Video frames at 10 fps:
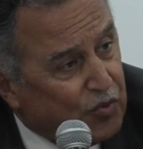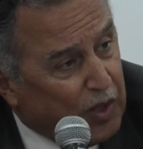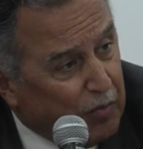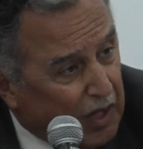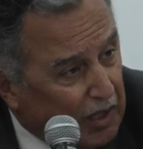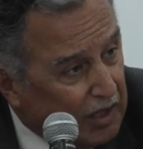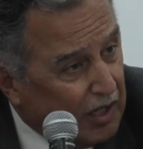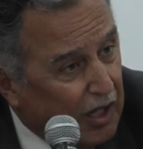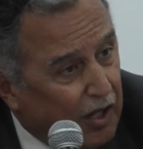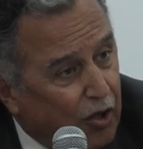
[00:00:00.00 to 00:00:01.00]
to rebuild
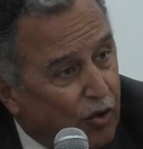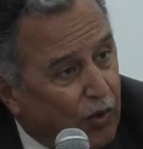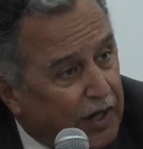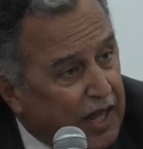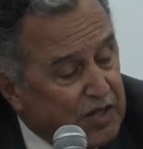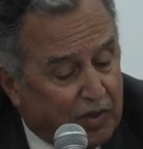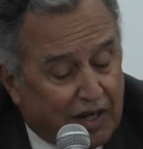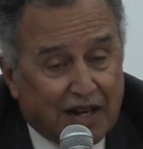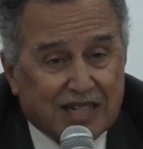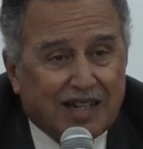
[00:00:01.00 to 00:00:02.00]
what has
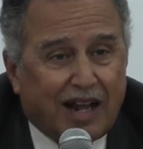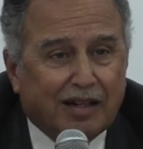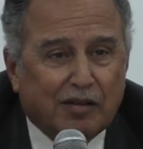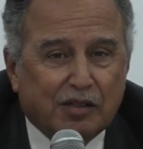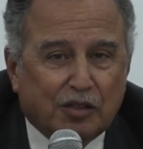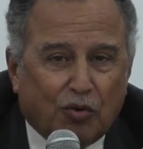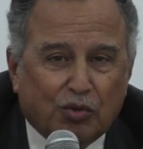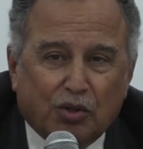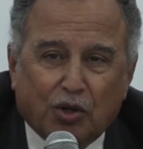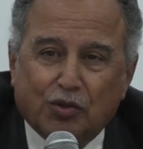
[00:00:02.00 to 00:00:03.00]
been. And it's not,
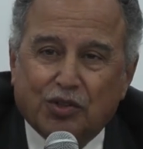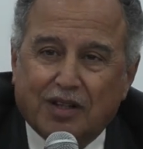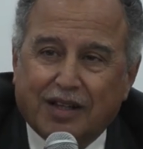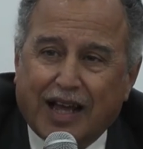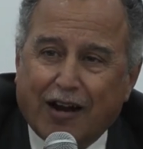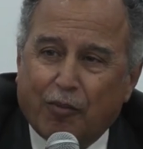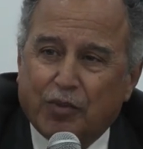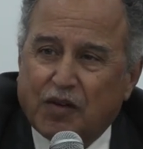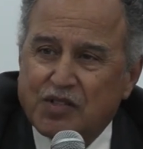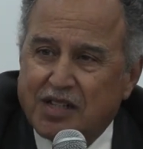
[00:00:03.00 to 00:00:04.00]
don't go to the
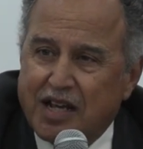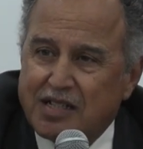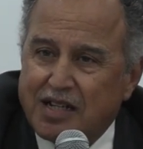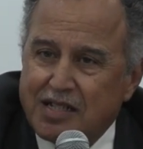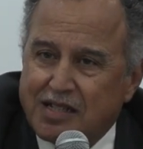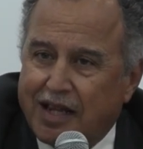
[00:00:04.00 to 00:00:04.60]
Arab Gulf states and